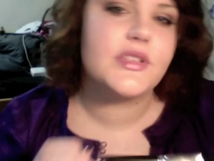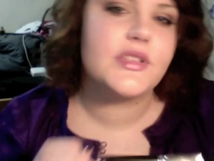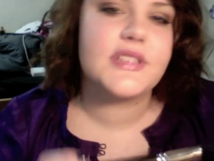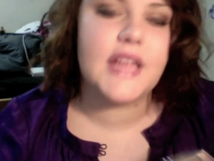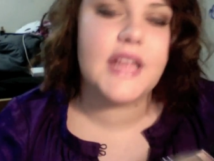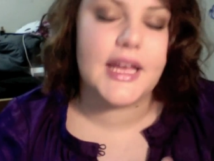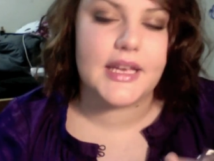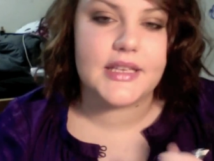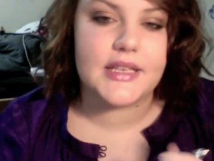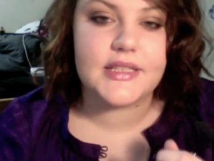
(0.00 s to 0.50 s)

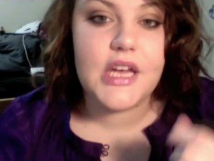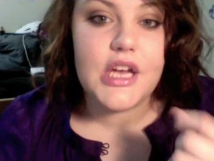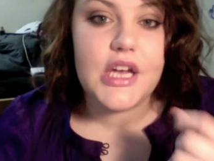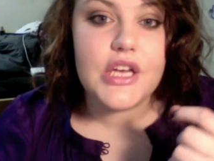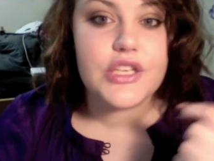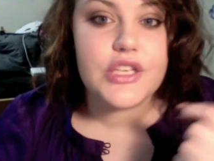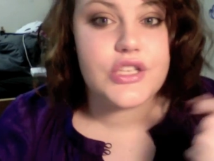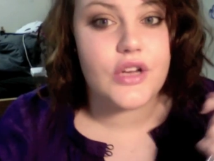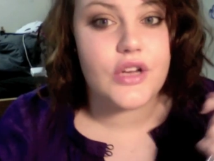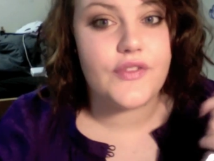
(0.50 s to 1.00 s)
things.
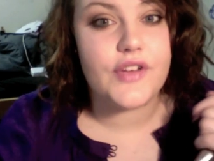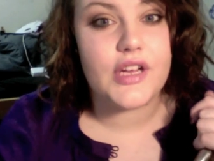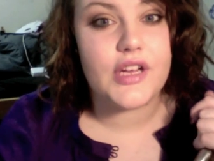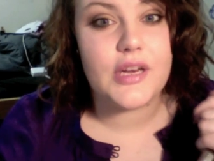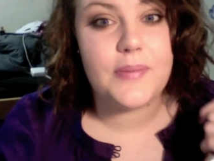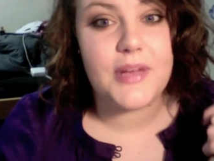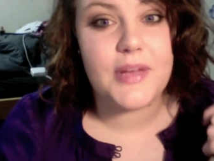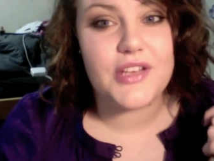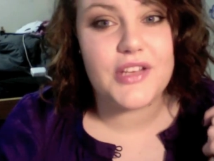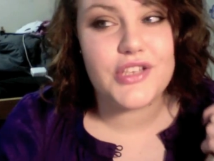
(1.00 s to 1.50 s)
So if you're
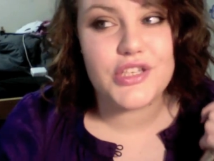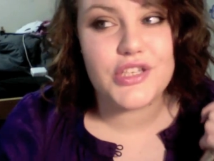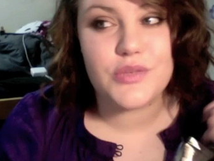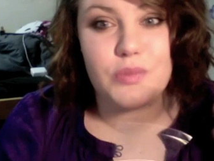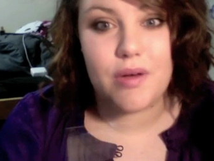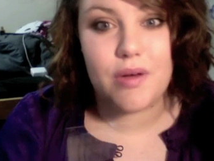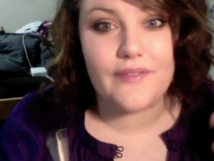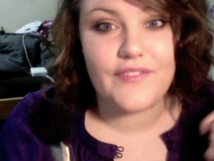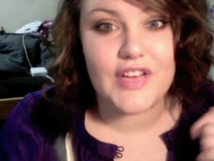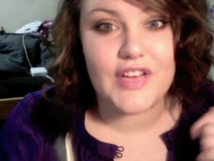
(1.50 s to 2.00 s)
gonna pick just
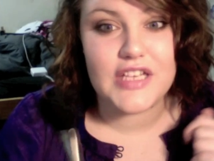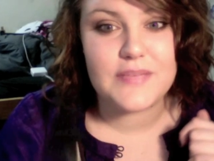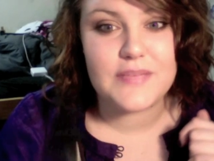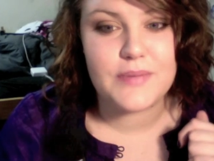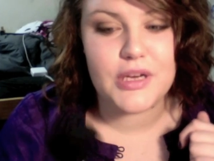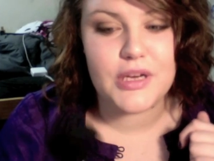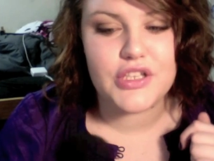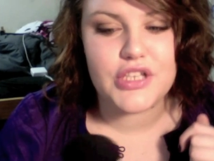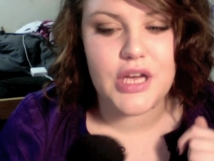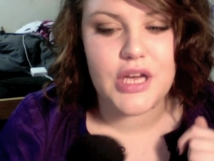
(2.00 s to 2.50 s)
one face
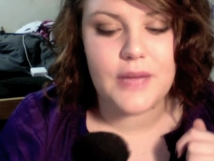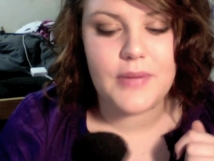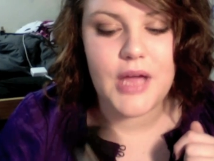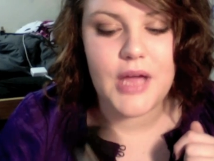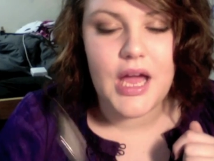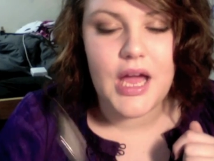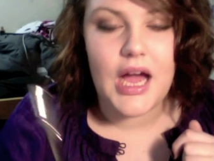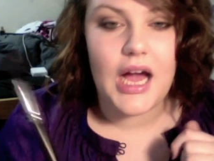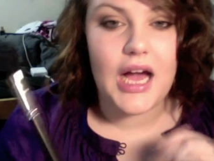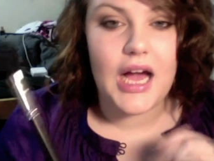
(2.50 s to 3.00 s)
brush up,
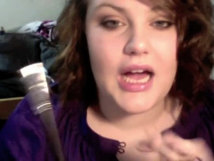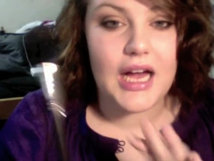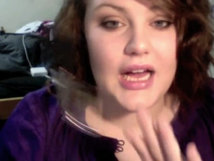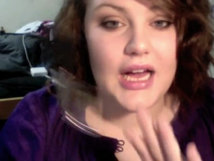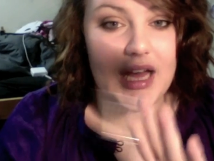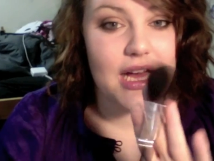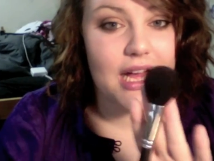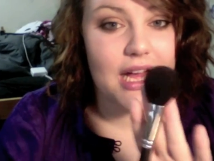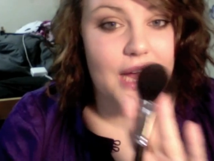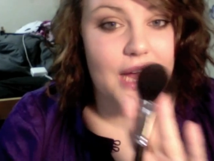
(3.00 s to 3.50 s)

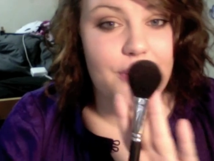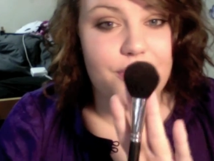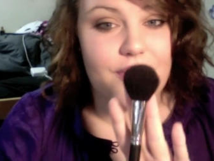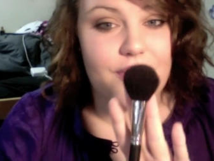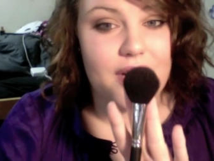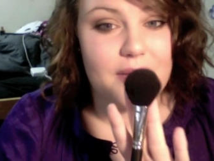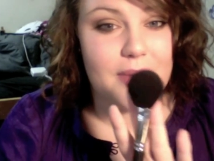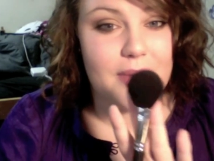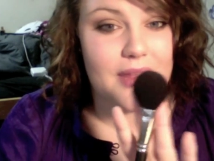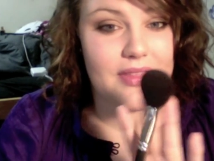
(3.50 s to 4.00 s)
I would
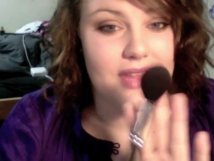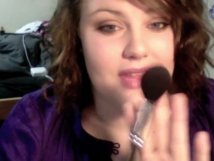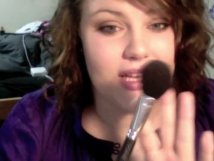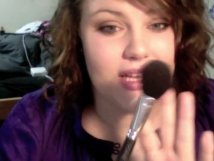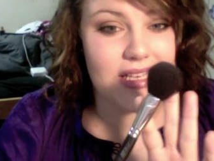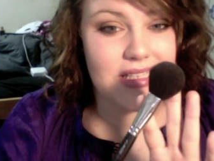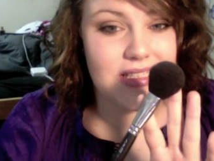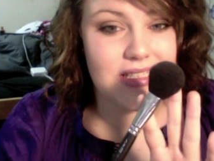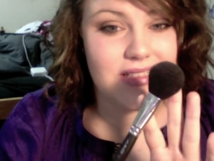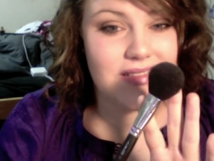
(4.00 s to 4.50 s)
recommend
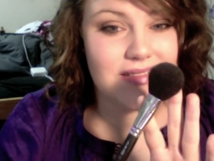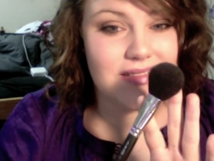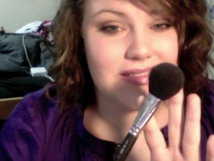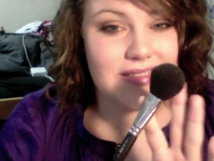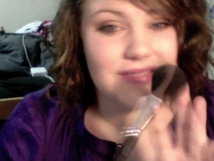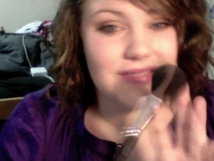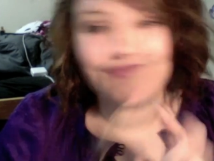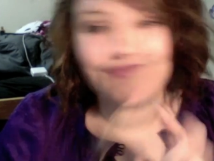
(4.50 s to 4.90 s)
this,